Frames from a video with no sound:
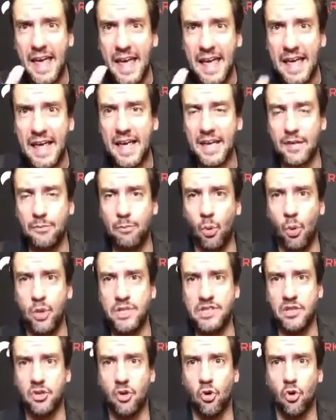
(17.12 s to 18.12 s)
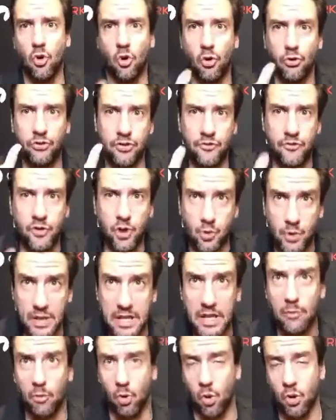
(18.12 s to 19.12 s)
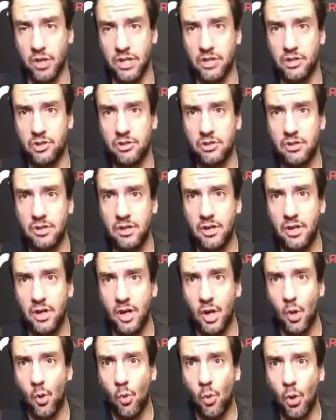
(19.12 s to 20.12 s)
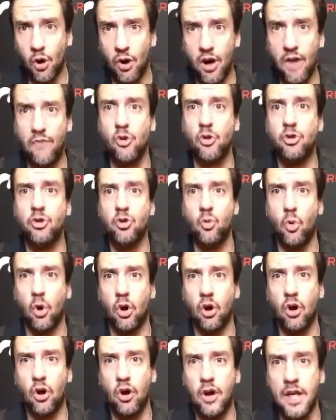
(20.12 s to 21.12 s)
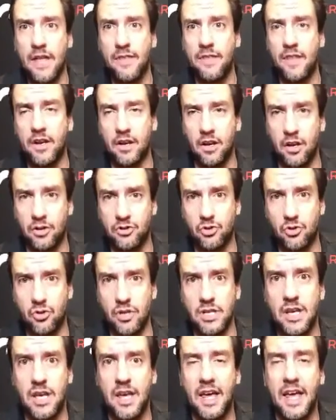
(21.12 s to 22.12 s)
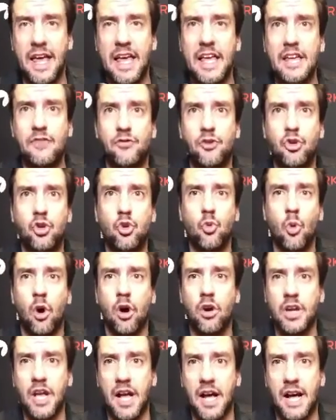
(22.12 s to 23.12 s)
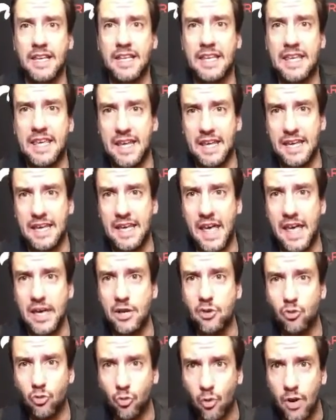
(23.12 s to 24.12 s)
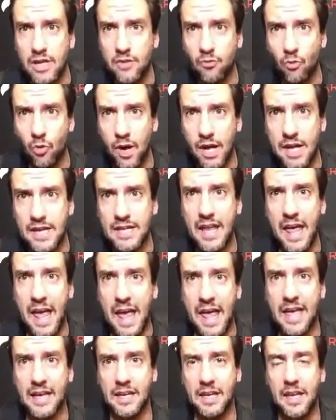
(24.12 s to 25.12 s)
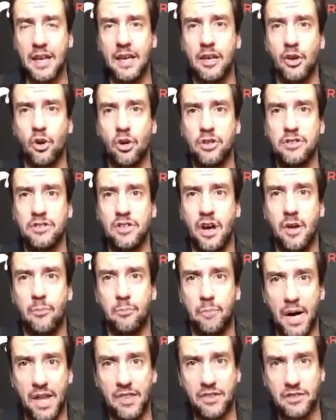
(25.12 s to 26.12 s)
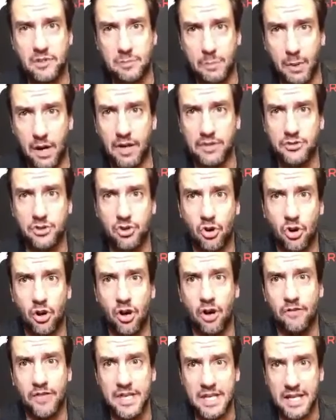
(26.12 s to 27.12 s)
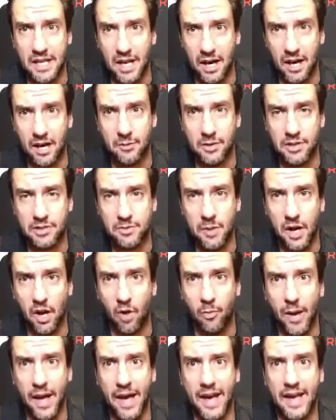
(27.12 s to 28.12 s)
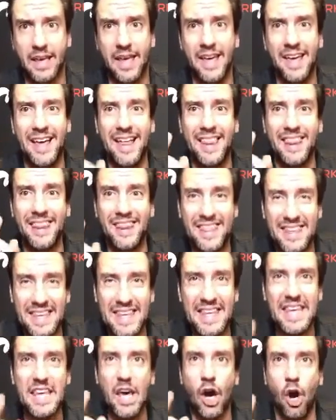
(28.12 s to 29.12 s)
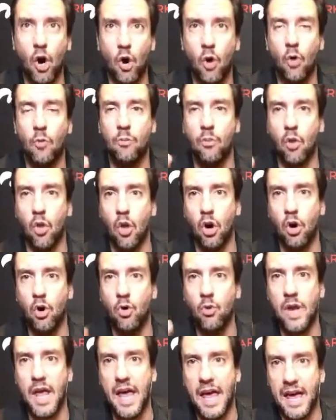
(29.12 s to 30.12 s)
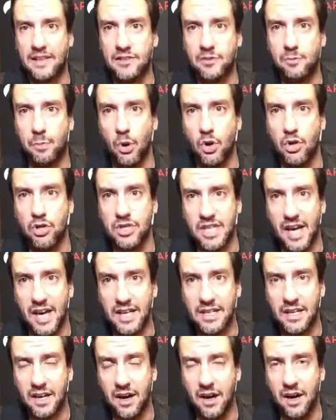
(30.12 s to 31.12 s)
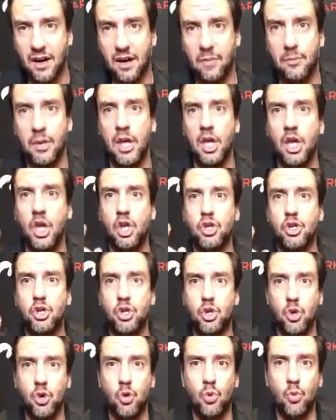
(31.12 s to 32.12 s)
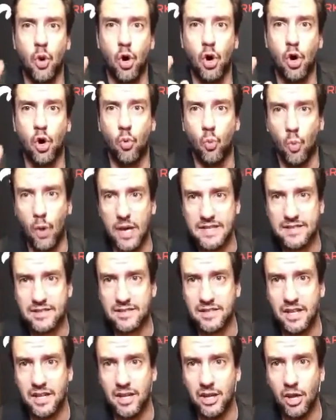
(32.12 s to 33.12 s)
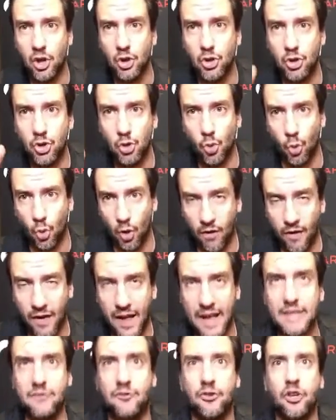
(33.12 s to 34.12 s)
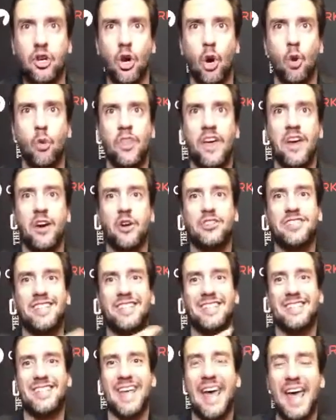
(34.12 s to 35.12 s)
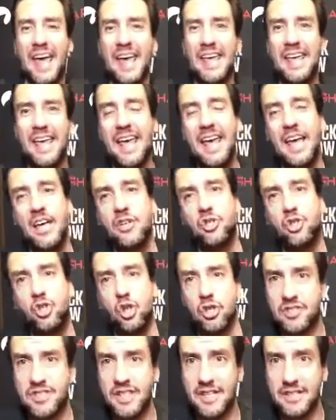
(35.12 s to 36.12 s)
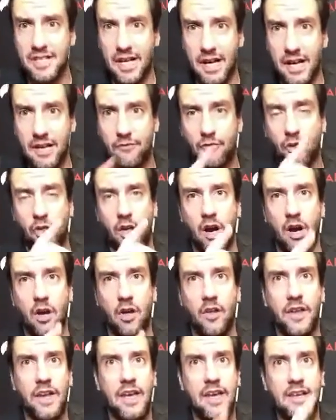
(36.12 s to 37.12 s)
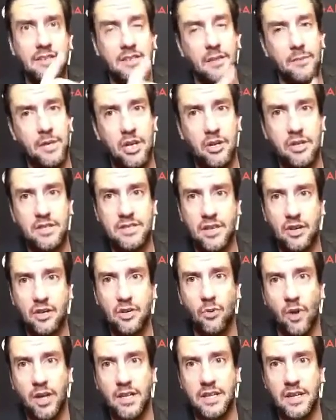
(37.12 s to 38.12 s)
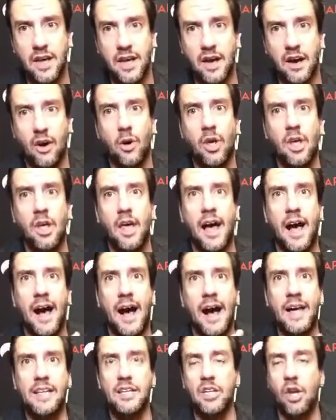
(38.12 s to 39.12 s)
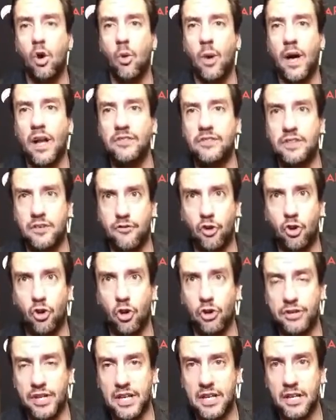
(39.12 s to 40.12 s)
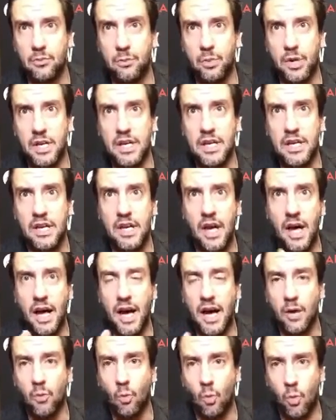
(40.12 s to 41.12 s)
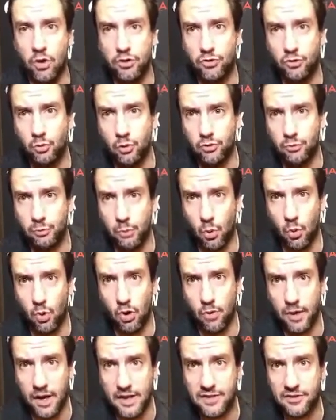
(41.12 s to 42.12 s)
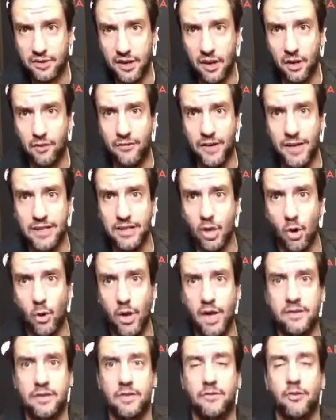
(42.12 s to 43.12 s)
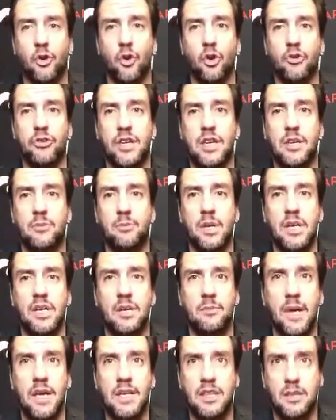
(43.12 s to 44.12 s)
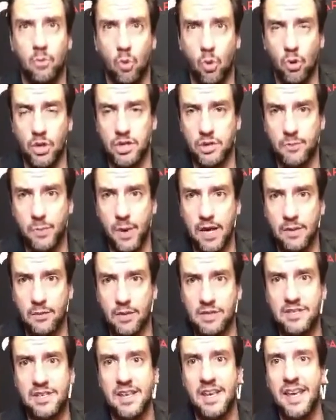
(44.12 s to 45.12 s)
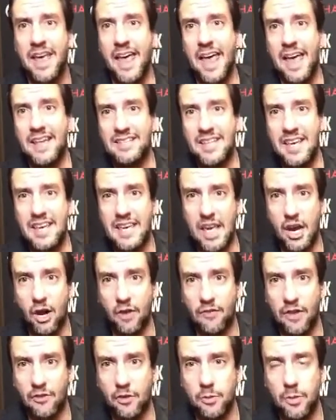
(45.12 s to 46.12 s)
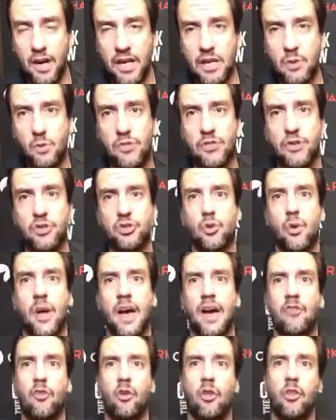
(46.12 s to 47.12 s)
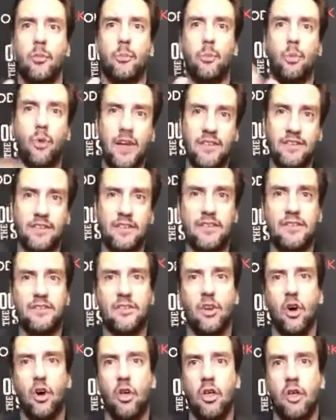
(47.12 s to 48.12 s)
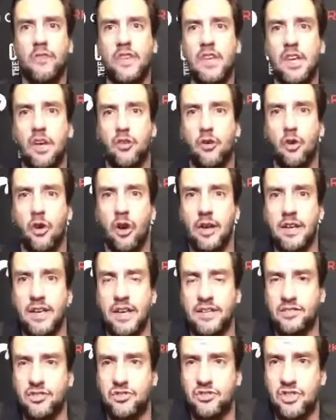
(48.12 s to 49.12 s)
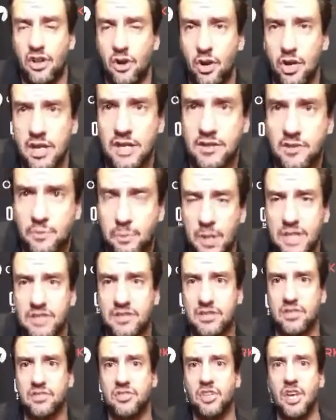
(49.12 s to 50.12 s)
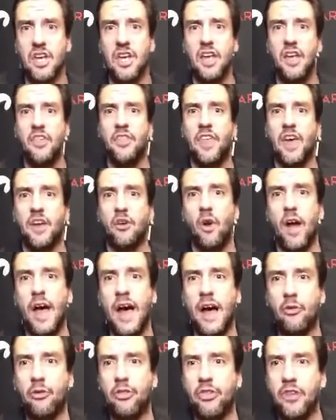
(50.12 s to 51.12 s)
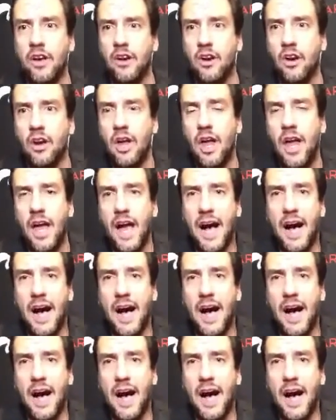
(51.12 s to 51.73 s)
and boys and girls, if you need a mortgage, wherever you are in the country, if you are not getting a great rate and getting hooked up by the sponsor of the anonymous mailbag, thehomeloanexpert.com, you are wasting your life. Go there today, just in time for the holidays. I'm here to tell you right now, I know how difficult it can be. I once was poor myself. I know how difficult it can be to make the mortgage payments and take care of everybody with the travel, the presents, all of the other unnecessary expenses that are out there.